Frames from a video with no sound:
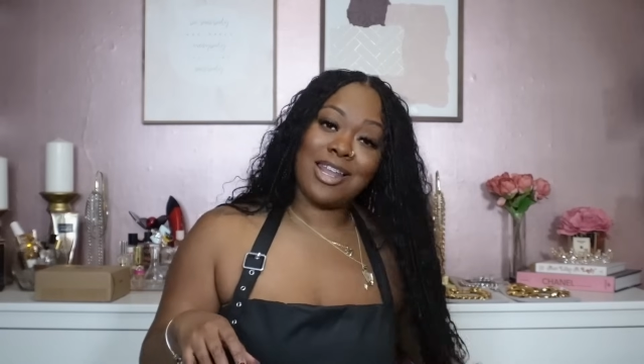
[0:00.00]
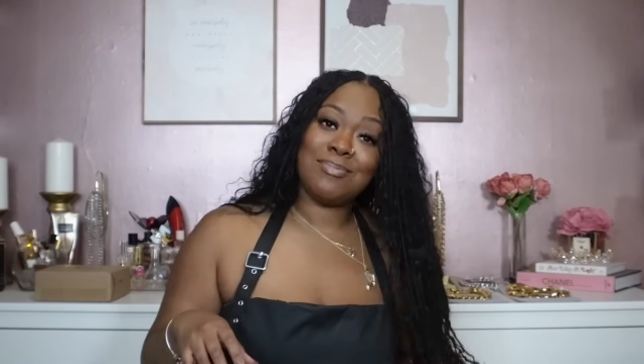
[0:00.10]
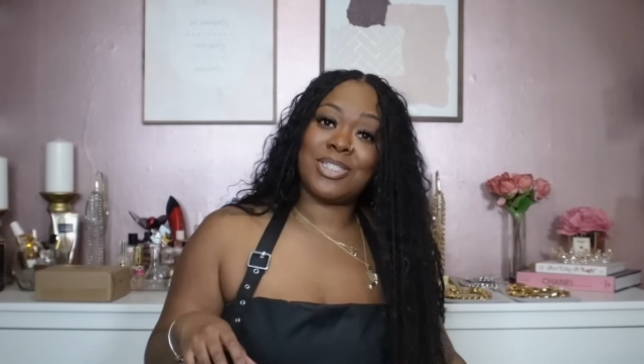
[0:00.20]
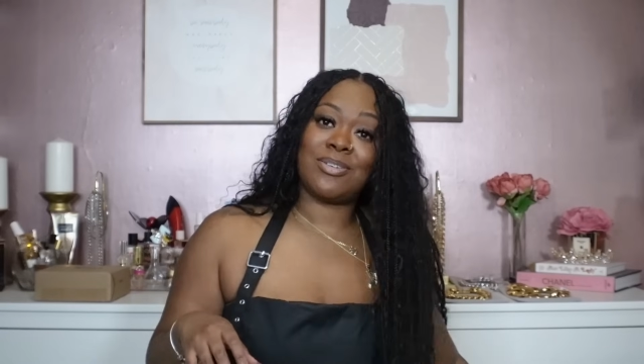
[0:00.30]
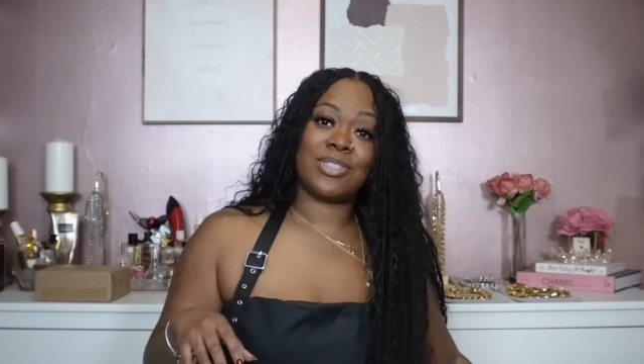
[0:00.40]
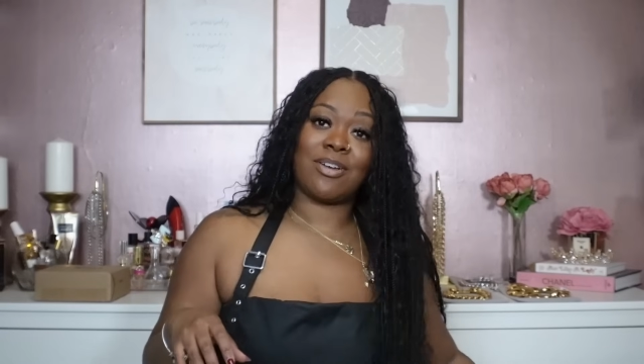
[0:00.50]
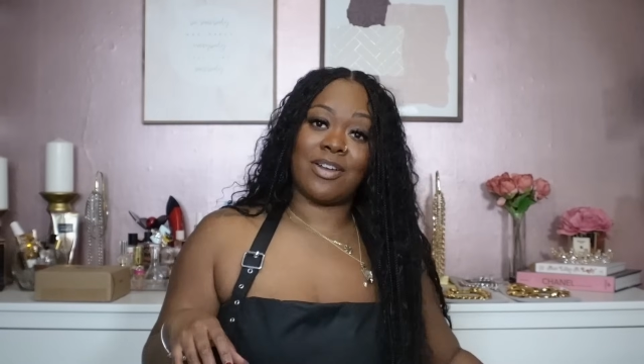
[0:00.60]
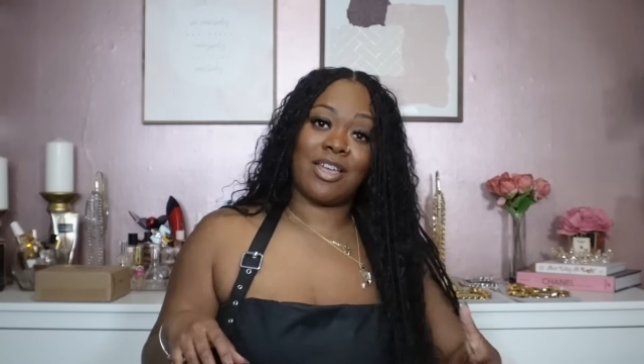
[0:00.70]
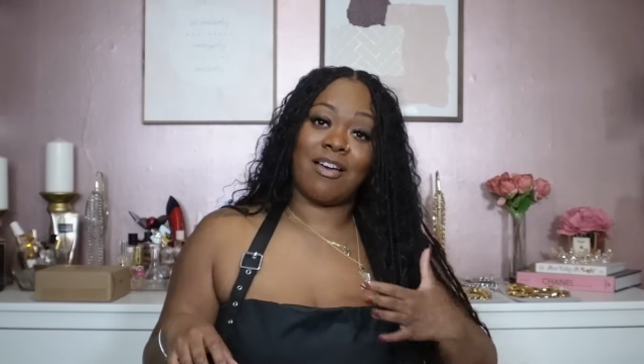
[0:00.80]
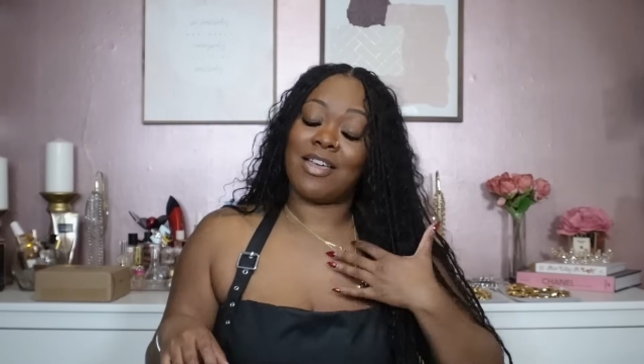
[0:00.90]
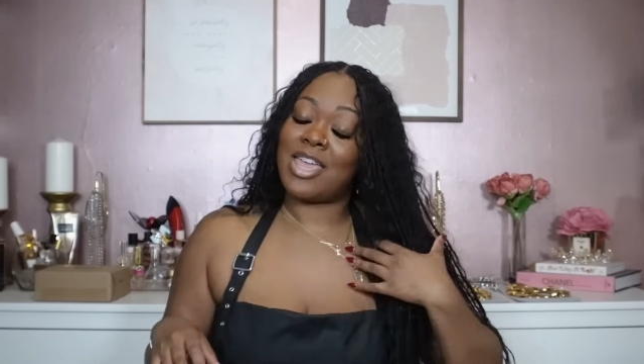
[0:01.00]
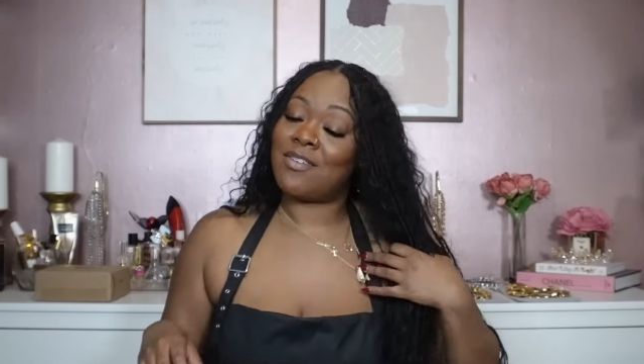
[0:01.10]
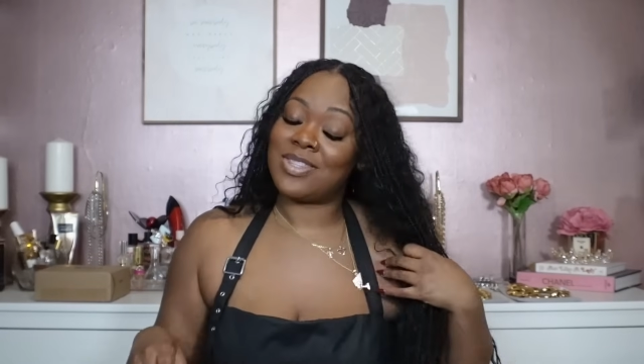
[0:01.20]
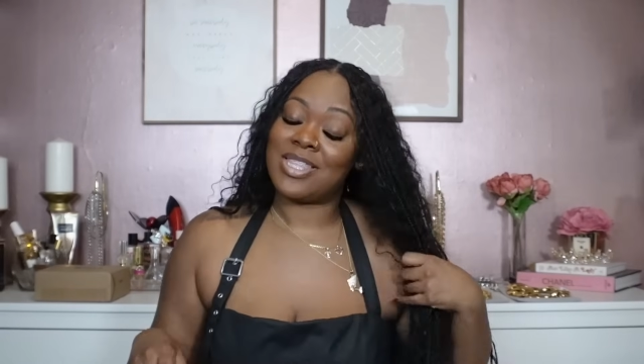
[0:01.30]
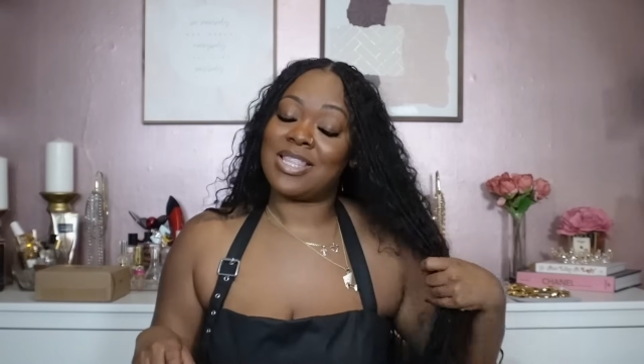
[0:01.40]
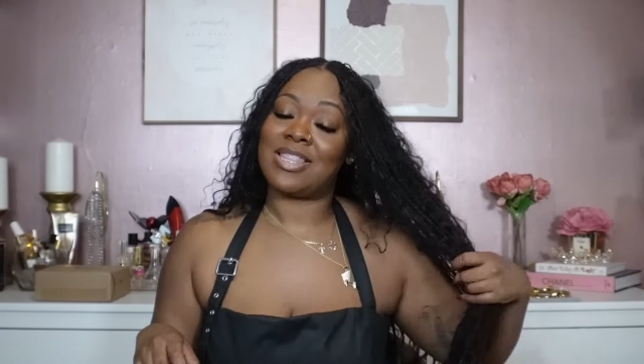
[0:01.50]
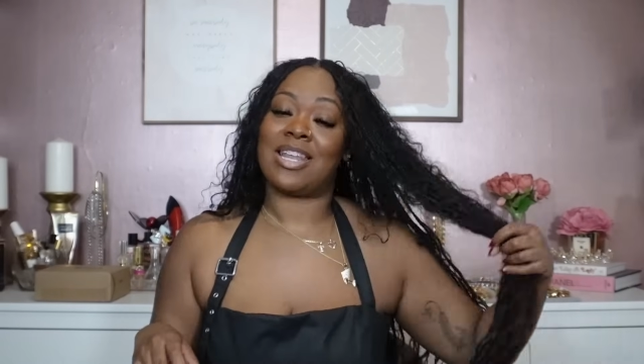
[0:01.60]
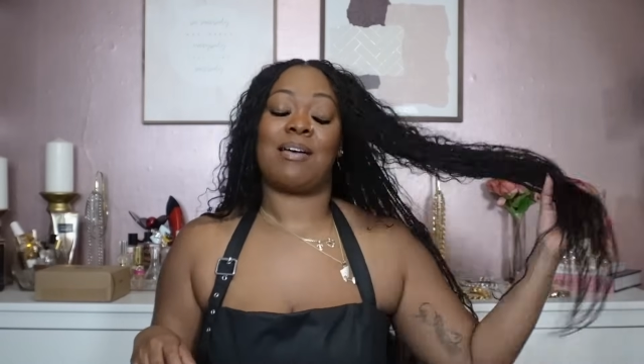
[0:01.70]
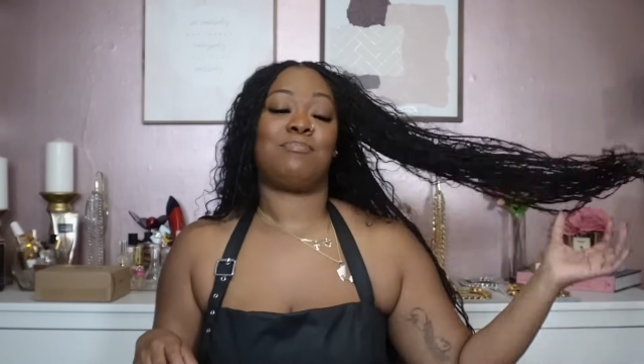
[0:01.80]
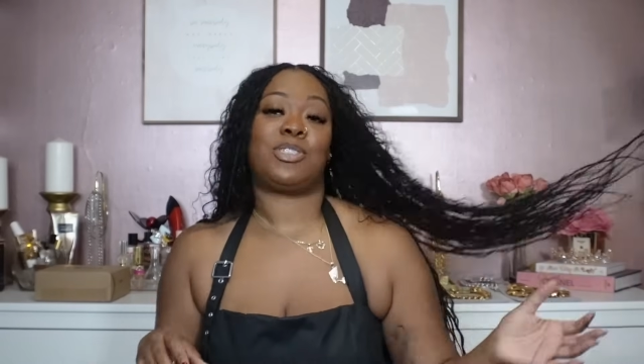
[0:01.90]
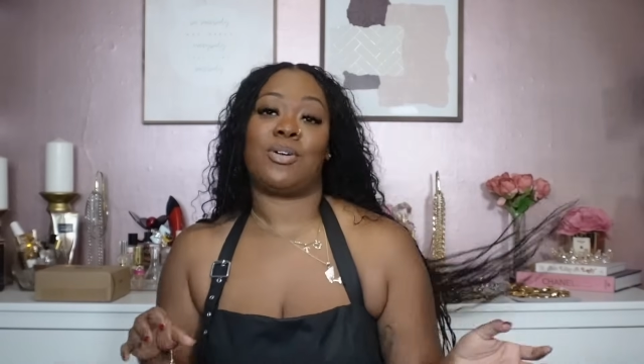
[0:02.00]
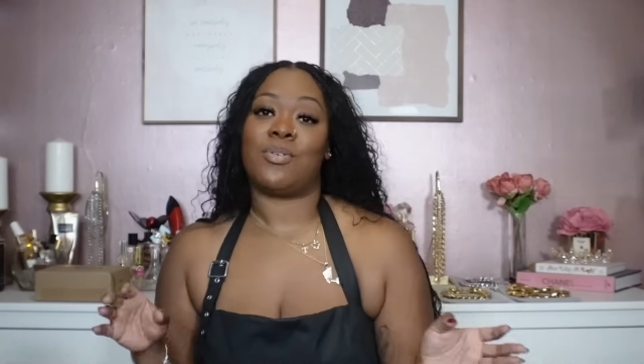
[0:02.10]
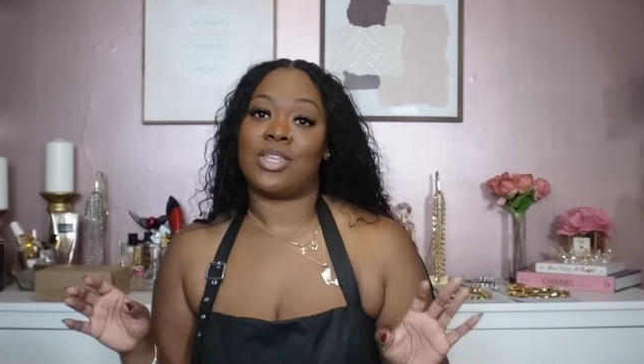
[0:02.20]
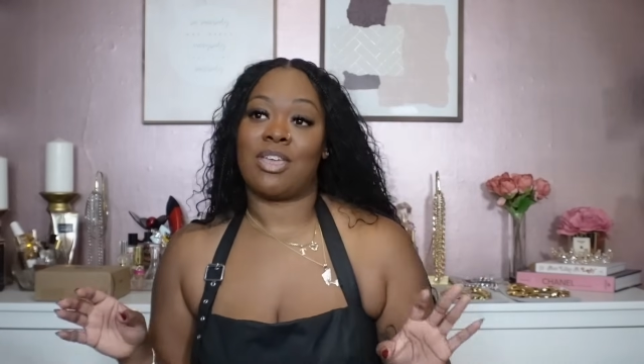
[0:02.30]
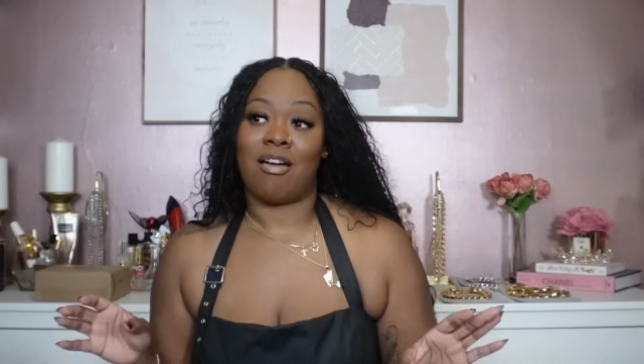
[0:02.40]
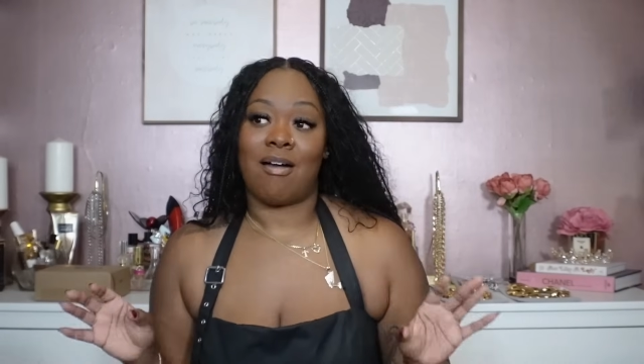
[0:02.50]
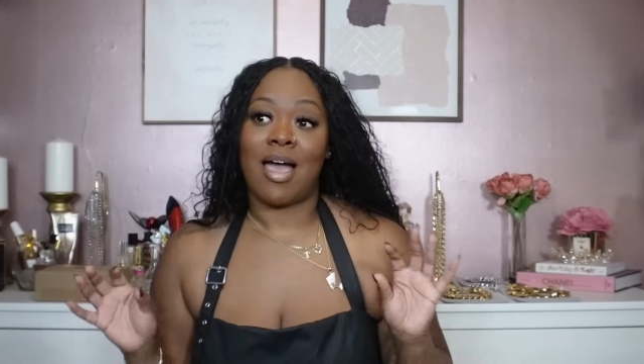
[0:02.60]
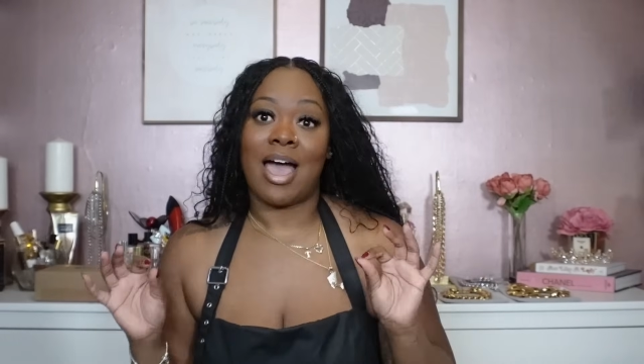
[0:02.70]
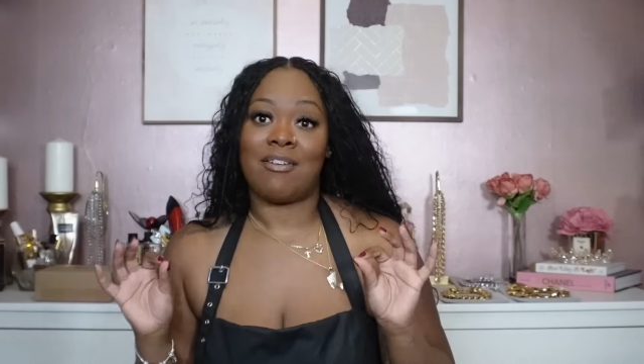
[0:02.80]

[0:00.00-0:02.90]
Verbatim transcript: And I'm so sorry, y'all. Everything that I'm showing y'all,